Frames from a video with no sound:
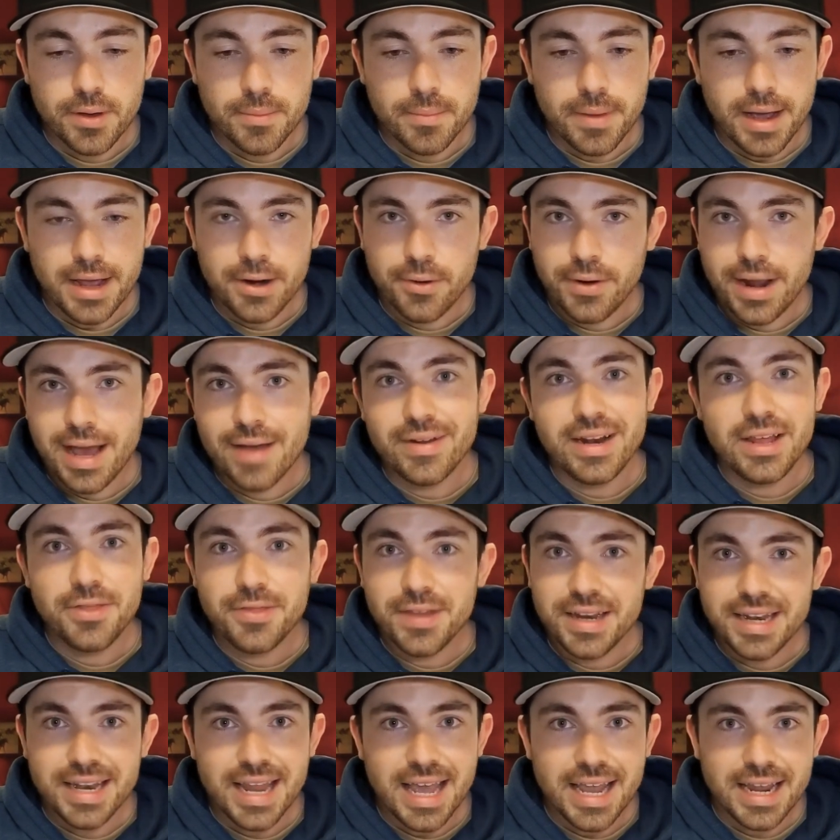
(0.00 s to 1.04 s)
I don't have anything
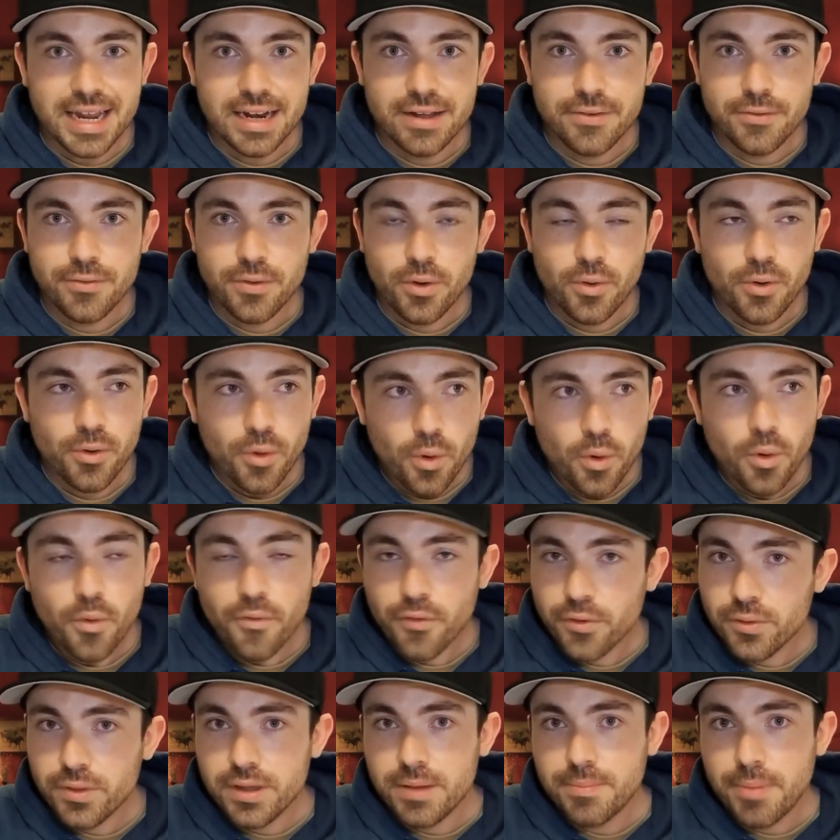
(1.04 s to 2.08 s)
negative or
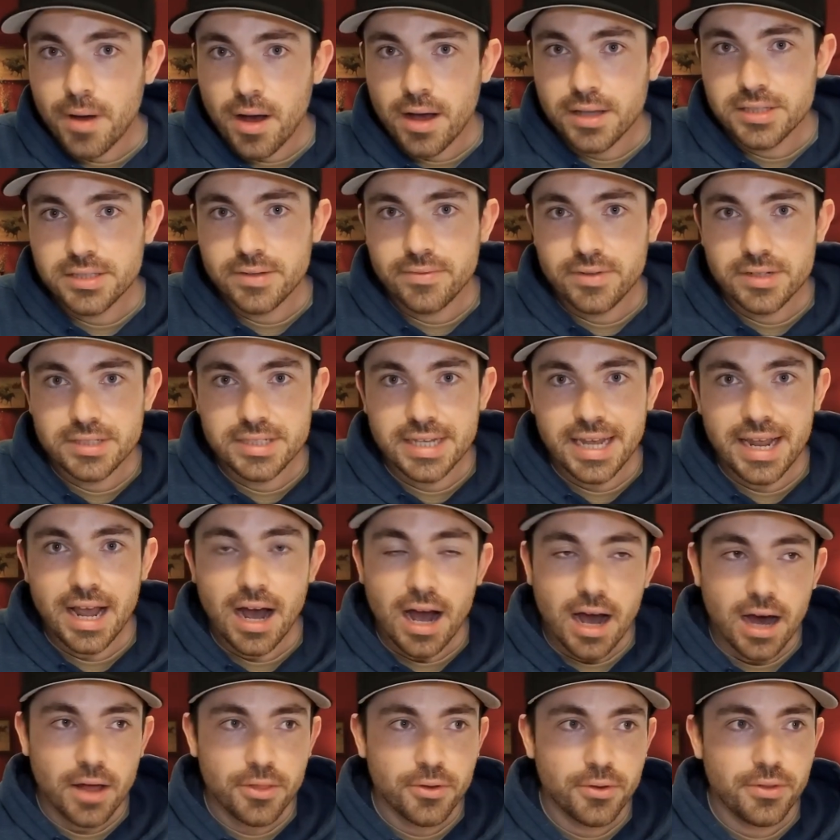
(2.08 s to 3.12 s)
overly positive to say
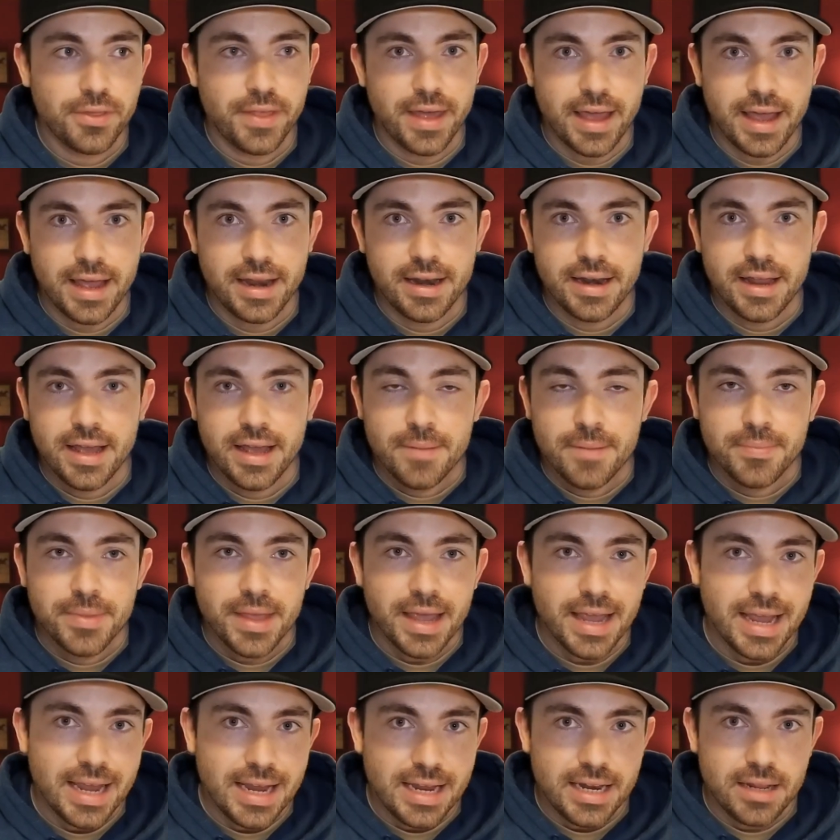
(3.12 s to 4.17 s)
other than
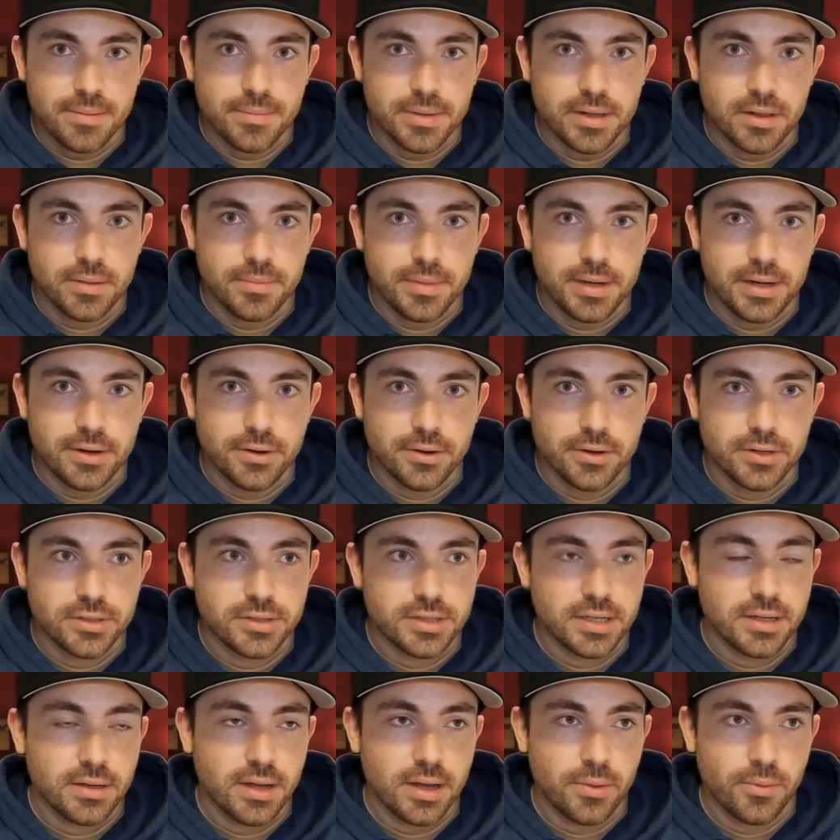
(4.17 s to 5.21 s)
80 millimeters
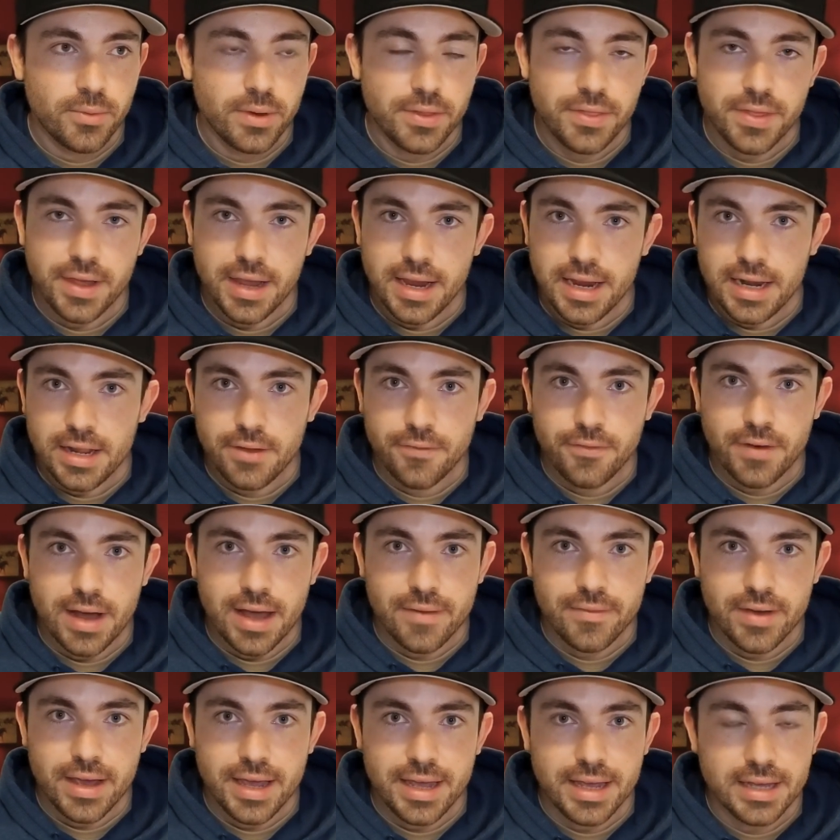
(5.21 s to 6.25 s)
with
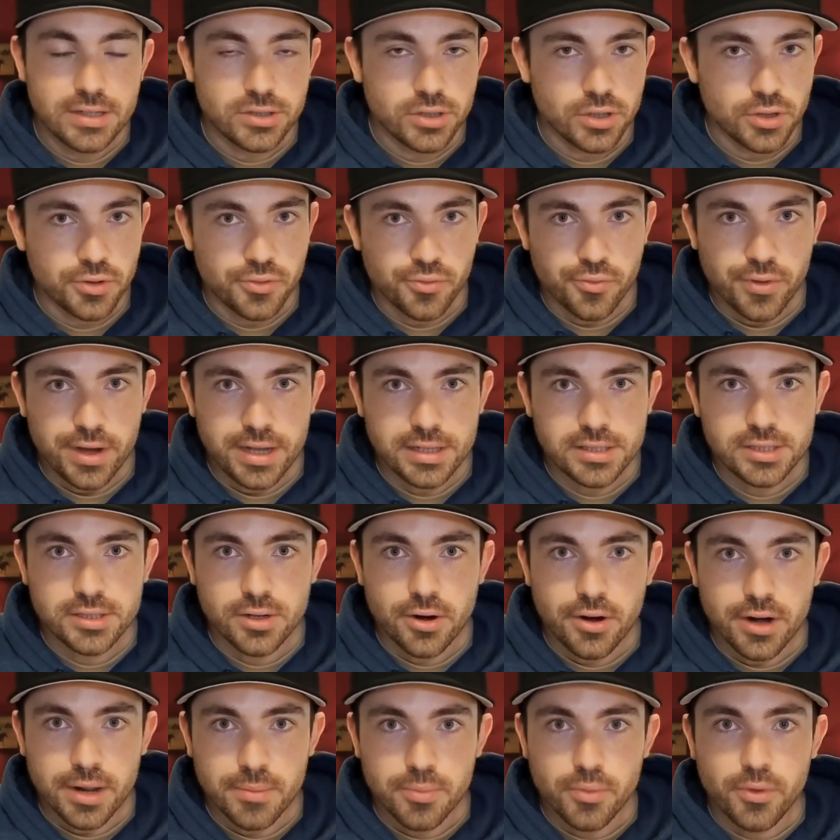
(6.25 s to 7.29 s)
85A is a great
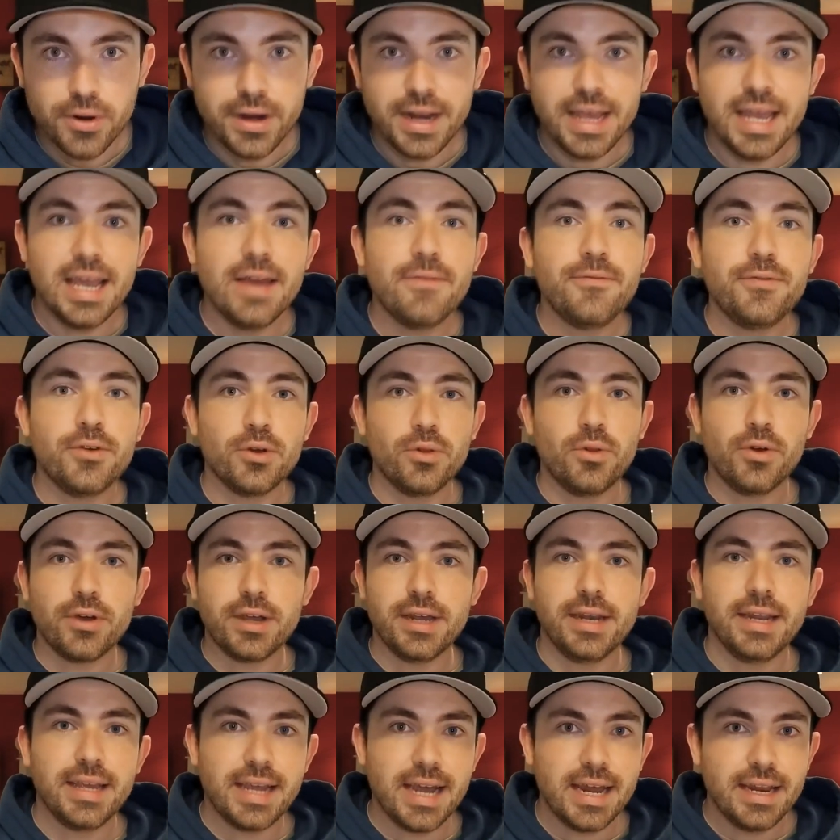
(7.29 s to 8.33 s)
starting point if you're looking to
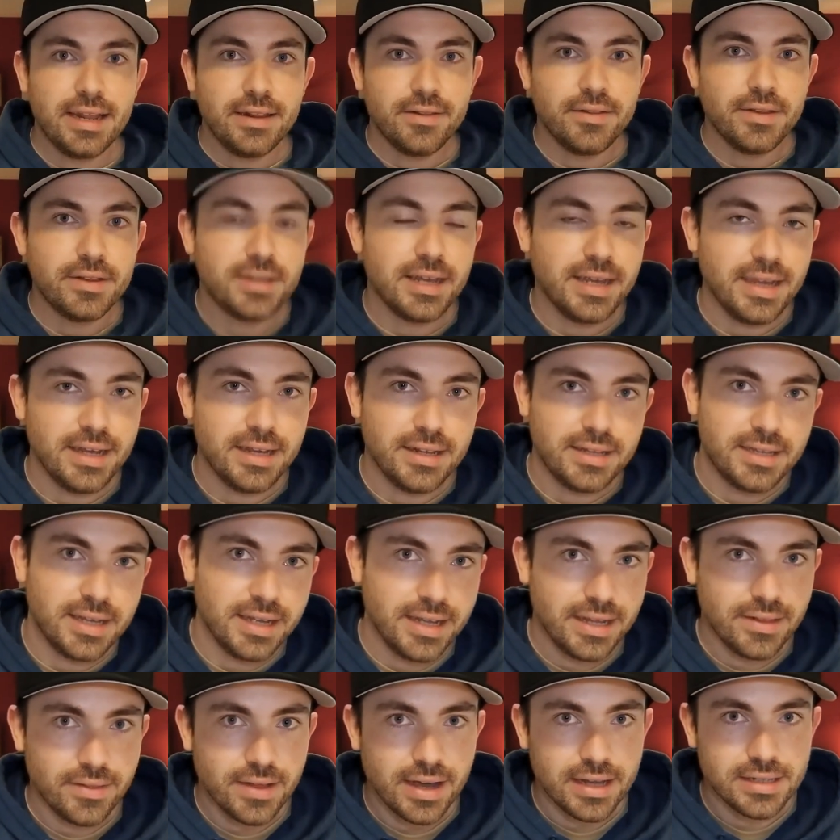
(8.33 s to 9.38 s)
get into
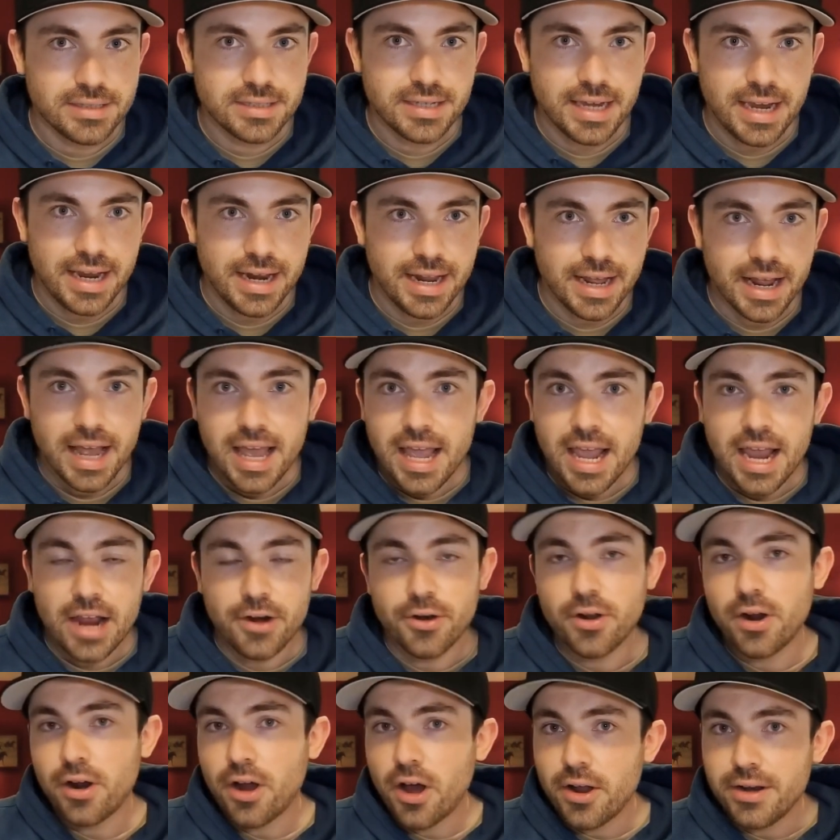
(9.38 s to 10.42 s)
inline skating and you're
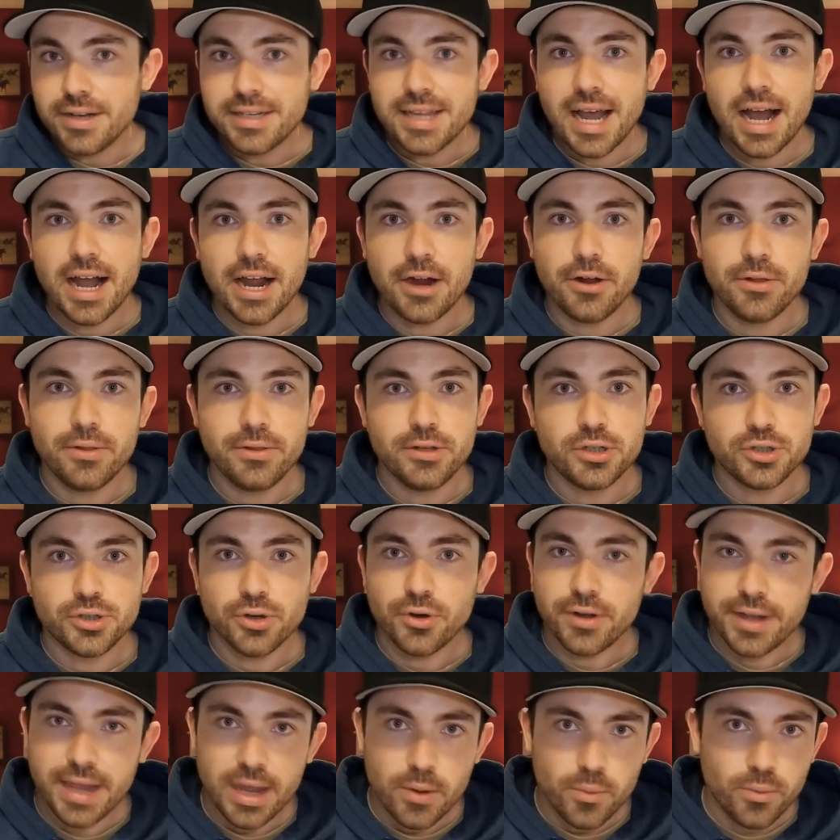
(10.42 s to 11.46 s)
not entirely sure,
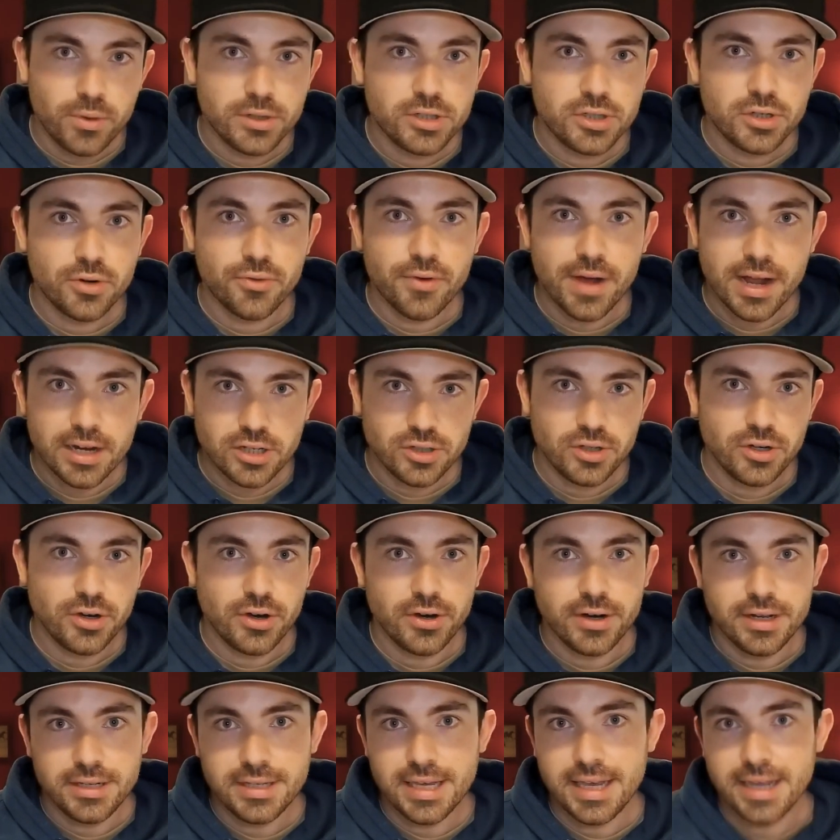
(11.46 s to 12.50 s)
again, which direction you're going
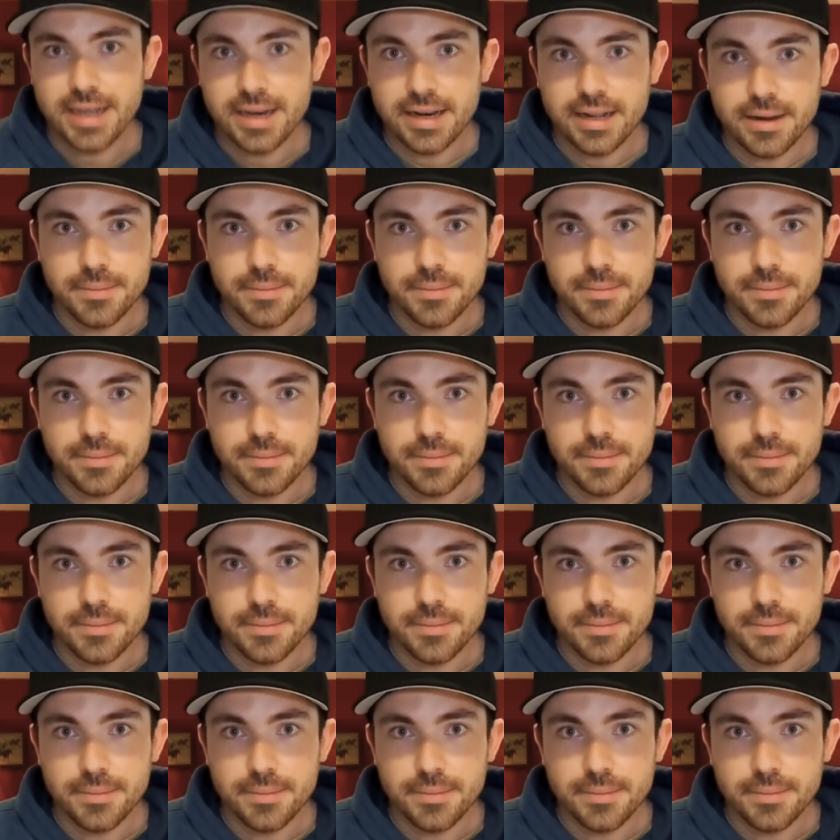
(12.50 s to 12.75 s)
to take it in.